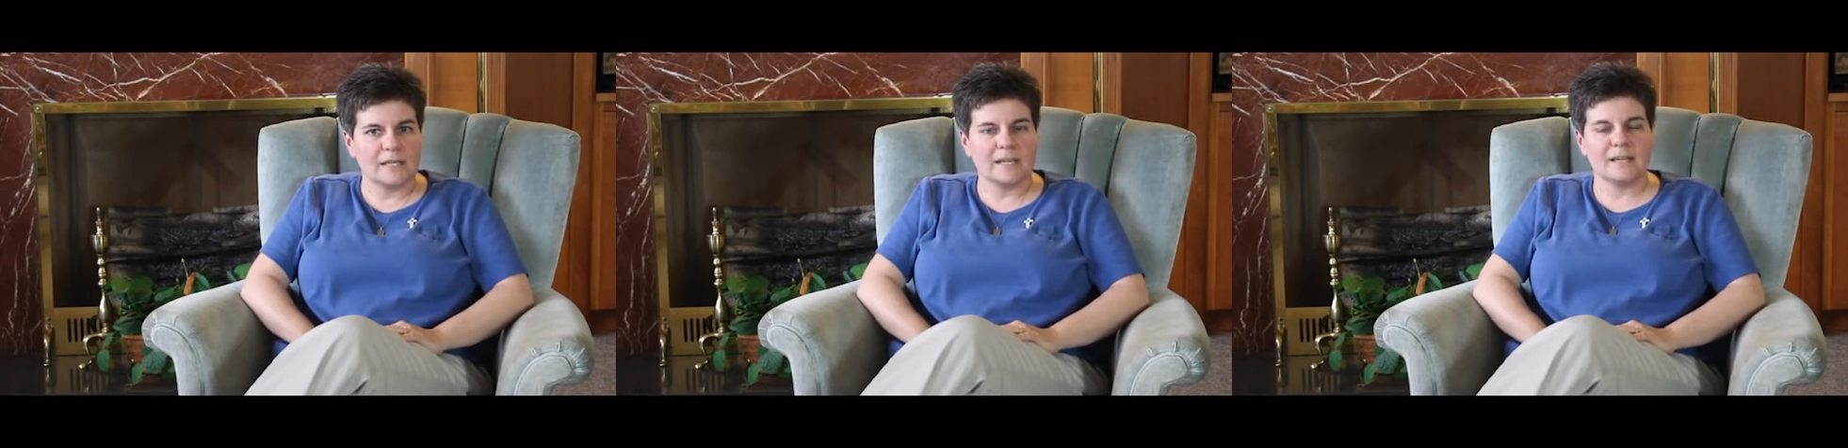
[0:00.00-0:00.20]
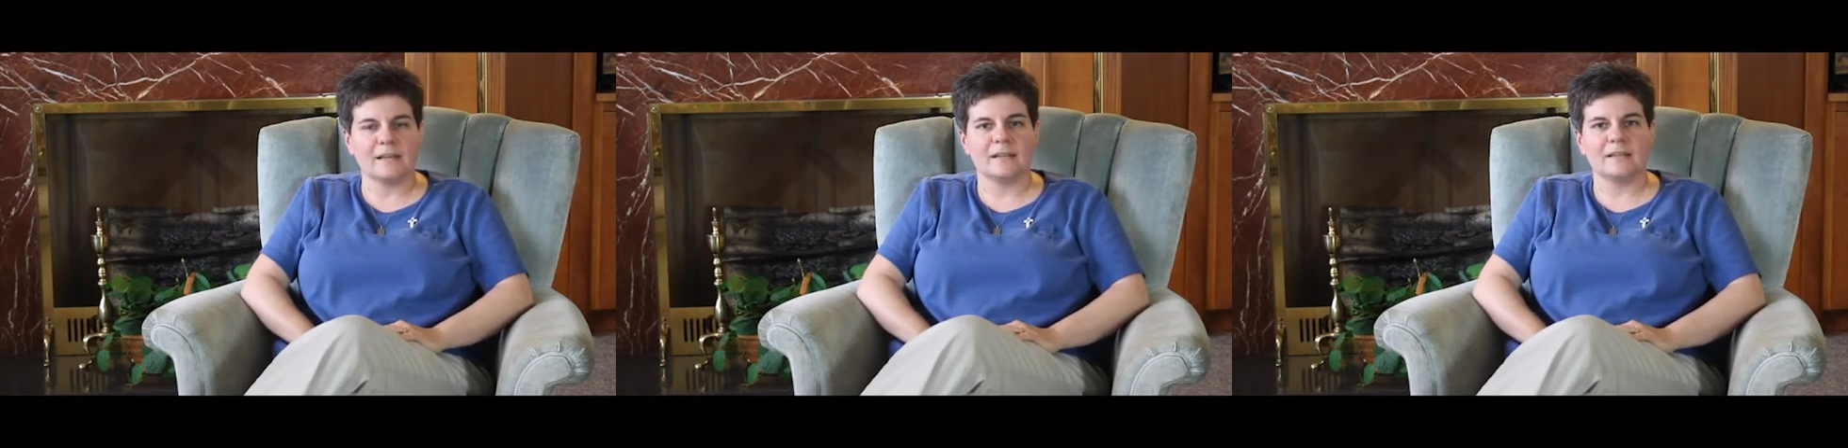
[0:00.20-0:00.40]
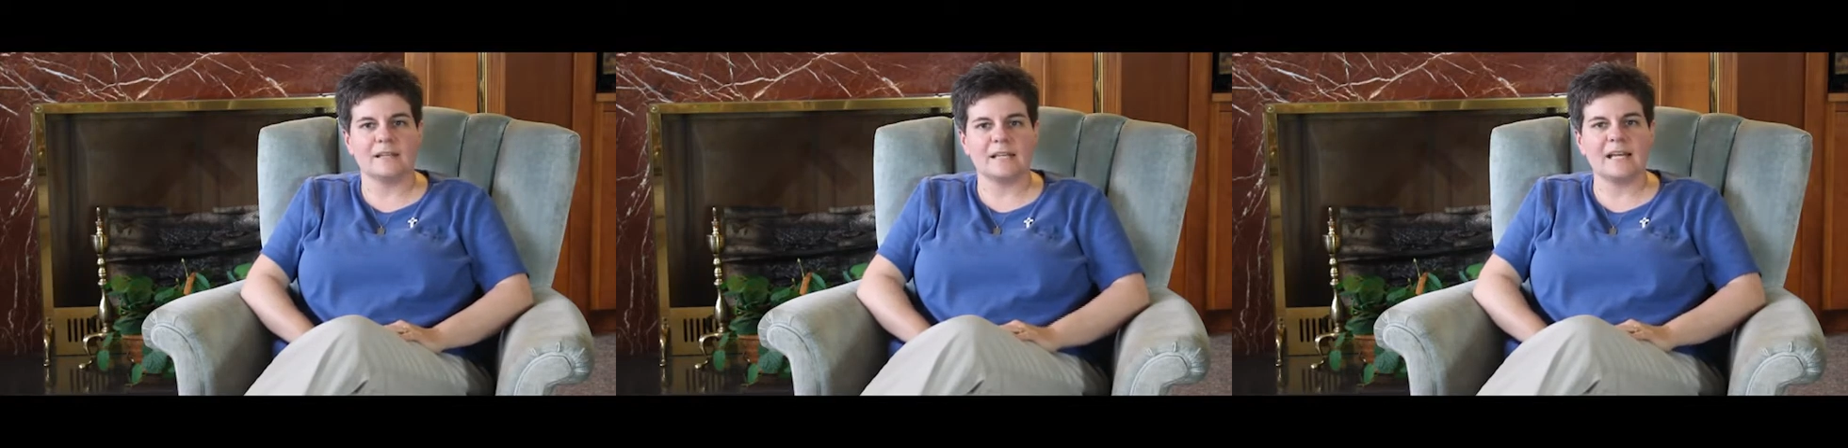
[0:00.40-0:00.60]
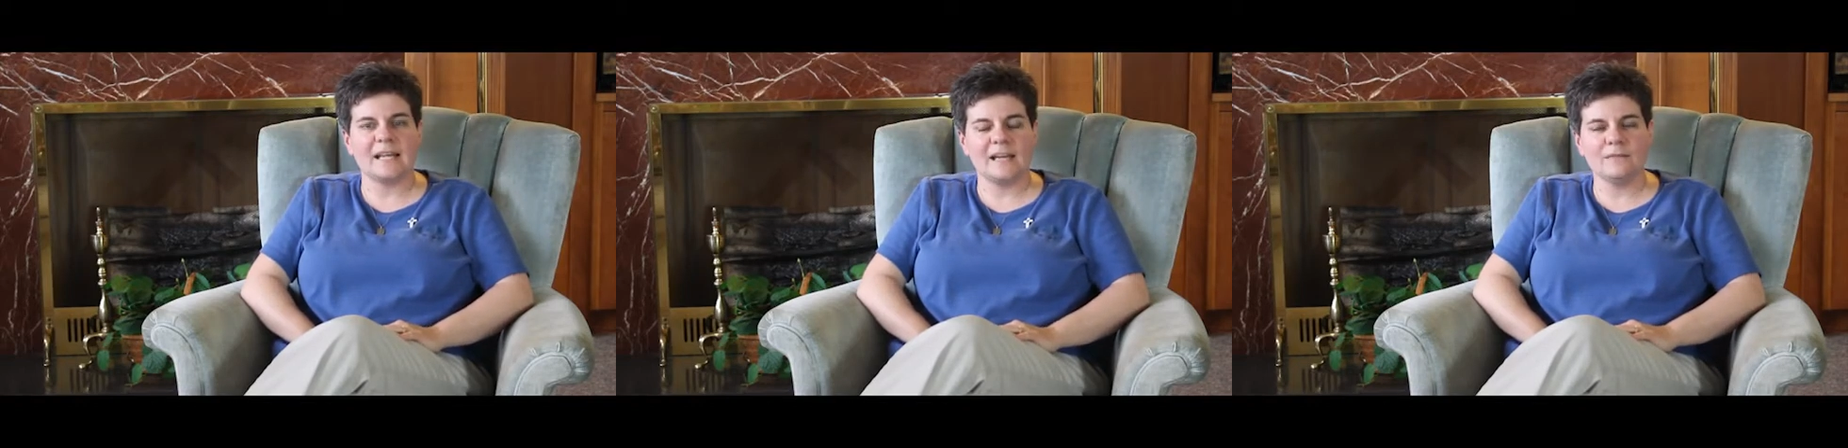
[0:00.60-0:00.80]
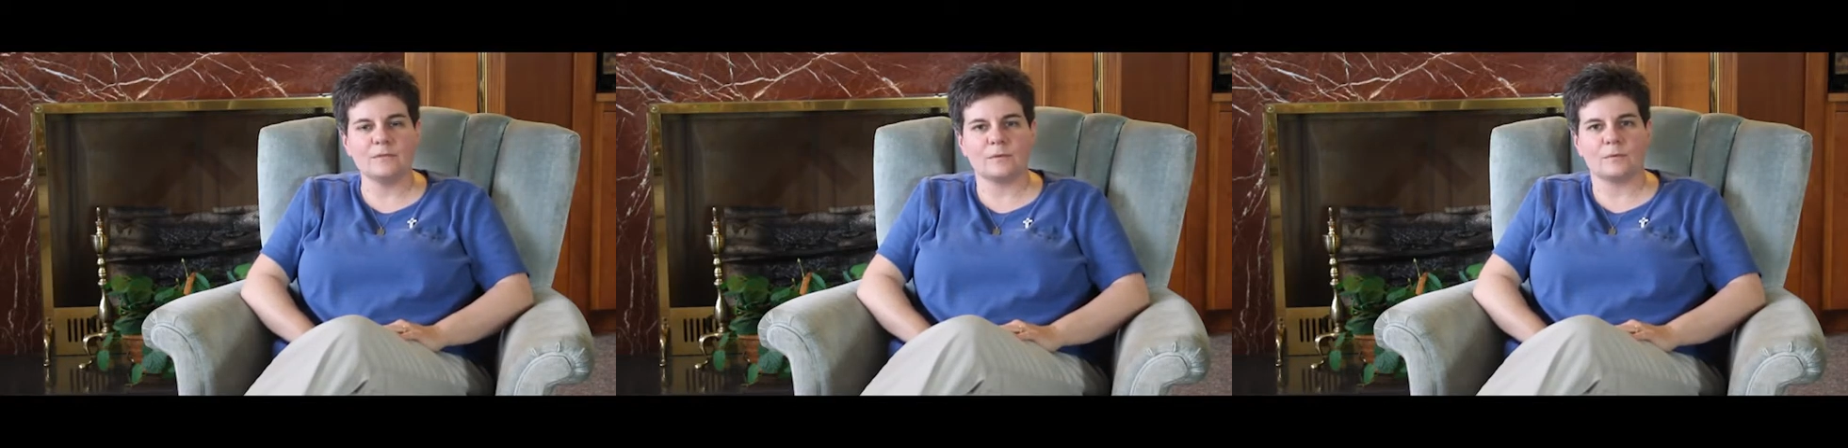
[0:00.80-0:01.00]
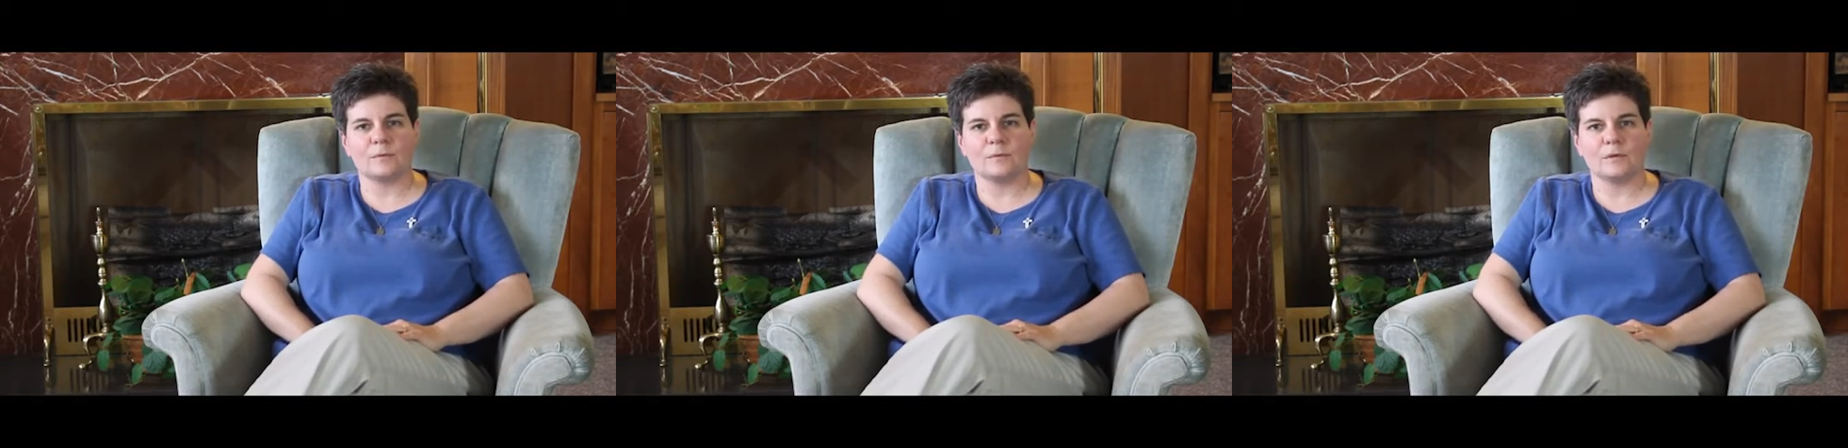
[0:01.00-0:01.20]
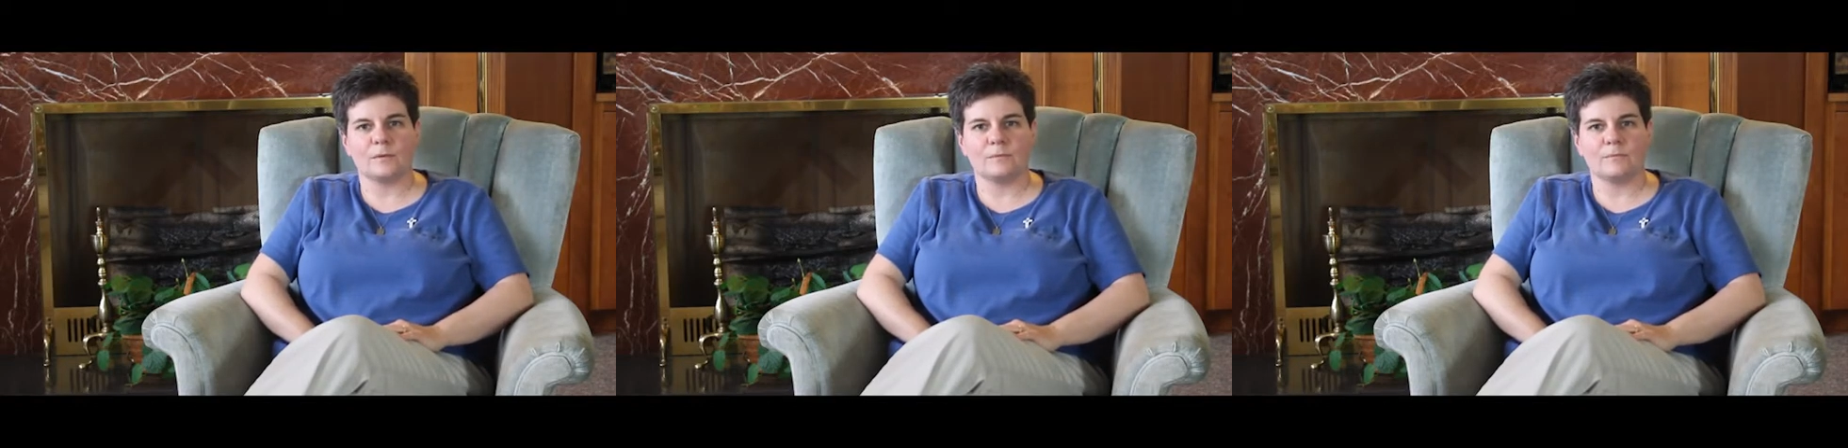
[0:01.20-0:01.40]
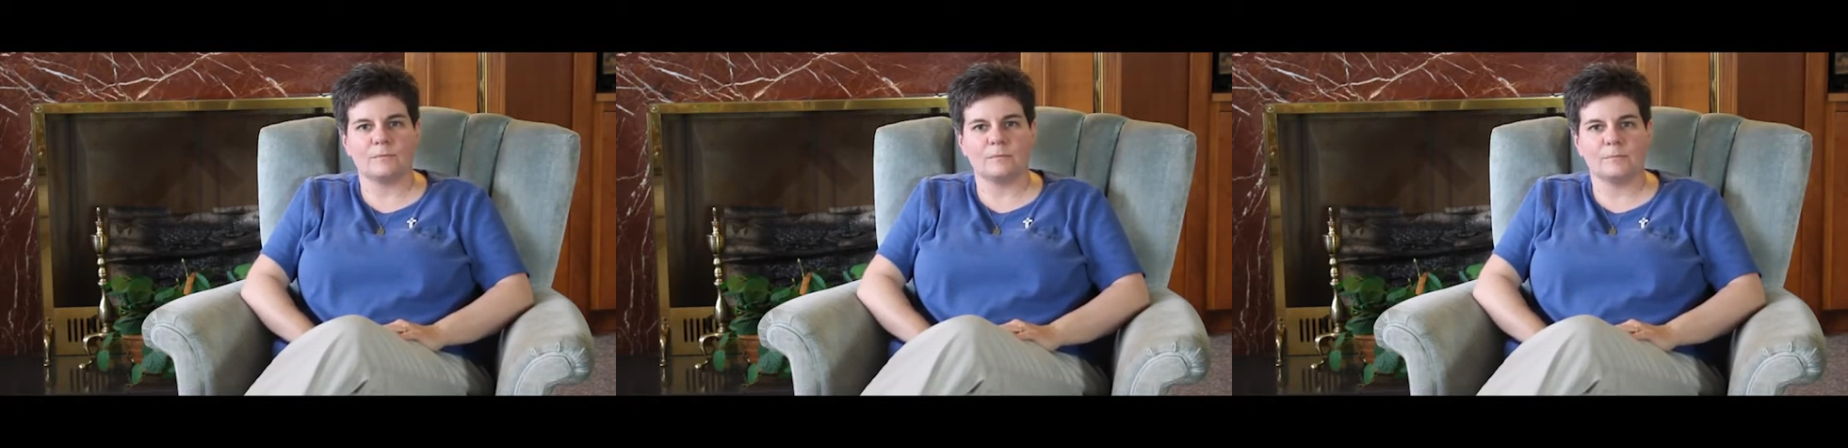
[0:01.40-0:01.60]
And I have a
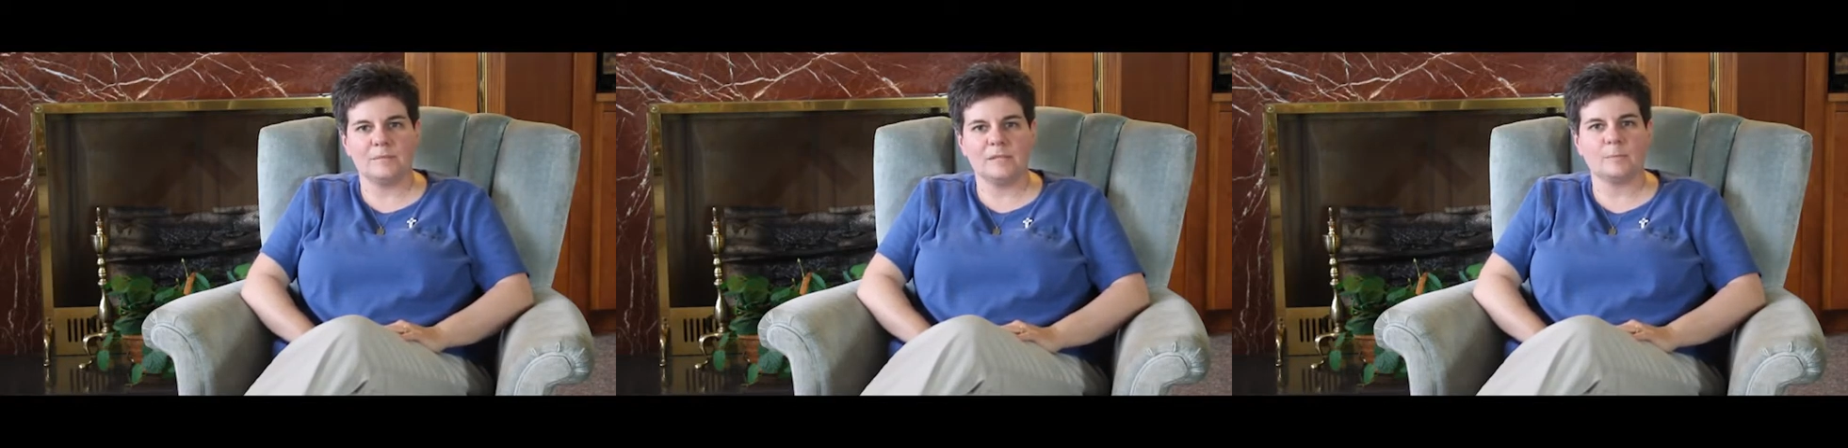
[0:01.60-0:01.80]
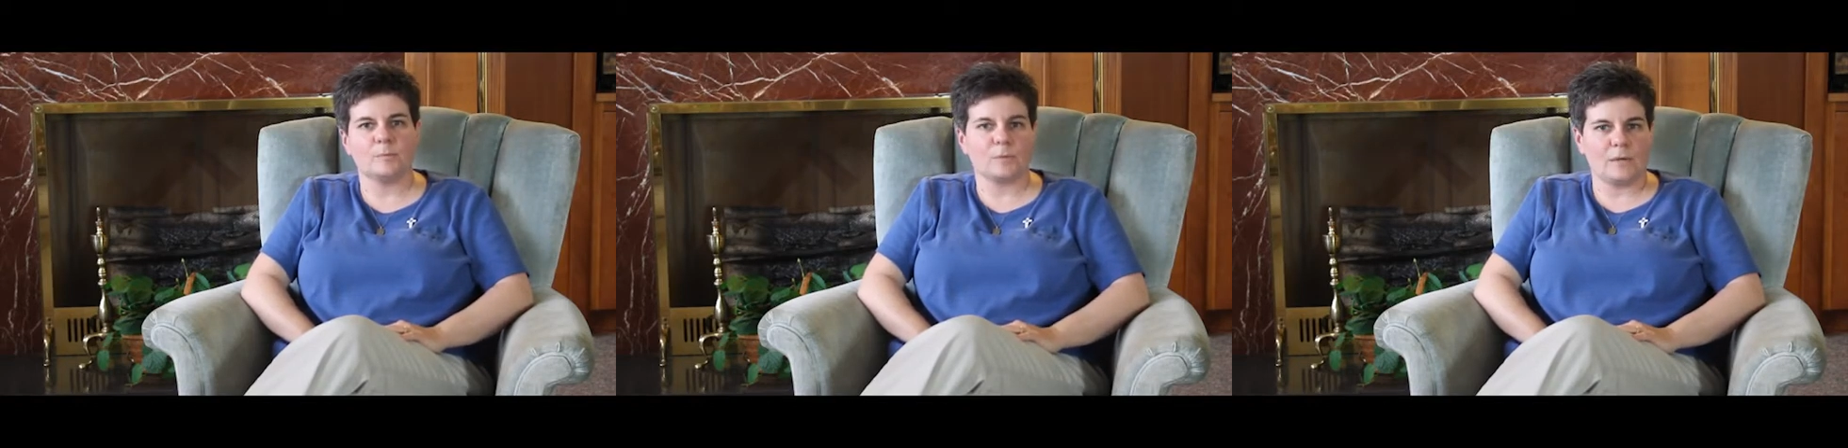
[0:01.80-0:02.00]
big